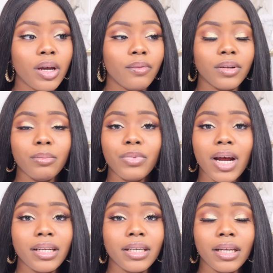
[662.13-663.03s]
for the
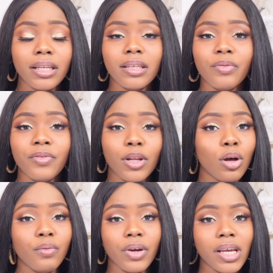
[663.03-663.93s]
branding, the feel of
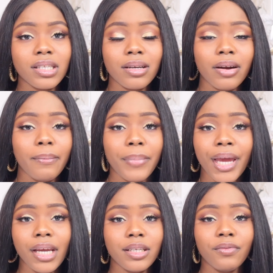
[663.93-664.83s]
your Instagram
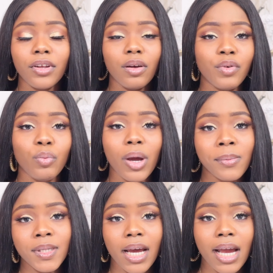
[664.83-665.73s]
page, the feel of your
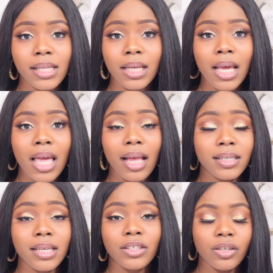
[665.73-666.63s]
website,
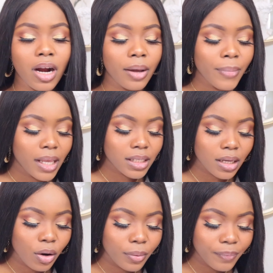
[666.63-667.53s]
etc.
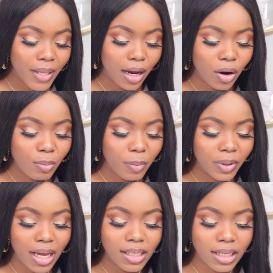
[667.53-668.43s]
So yeah, come up with the
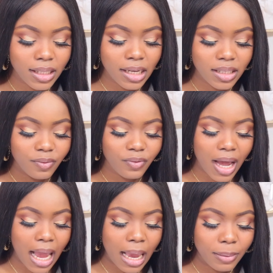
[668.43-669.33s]
aesthetic, the
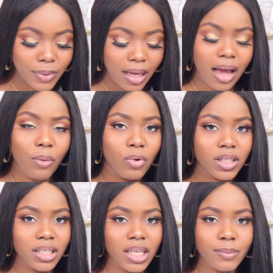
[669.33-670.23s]
vibes, and what is
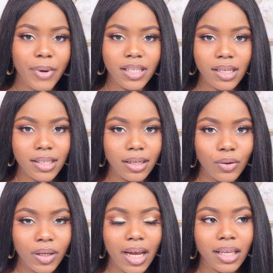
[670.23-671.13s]
expected to look
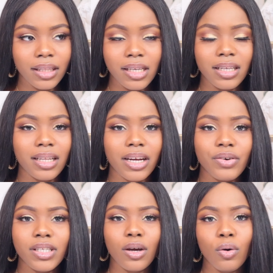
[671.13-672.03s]
like and things like that. Create
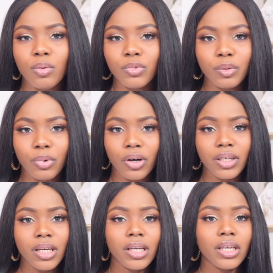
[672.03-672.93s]
a whole mood board.
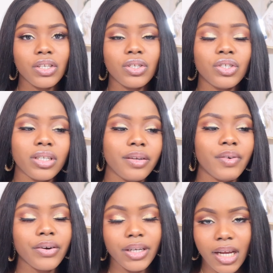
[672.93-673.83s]
It's usually
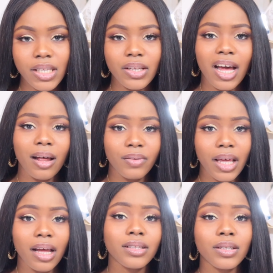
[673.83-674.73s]
very nice to have
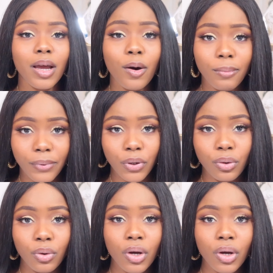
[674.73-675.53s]
that to help you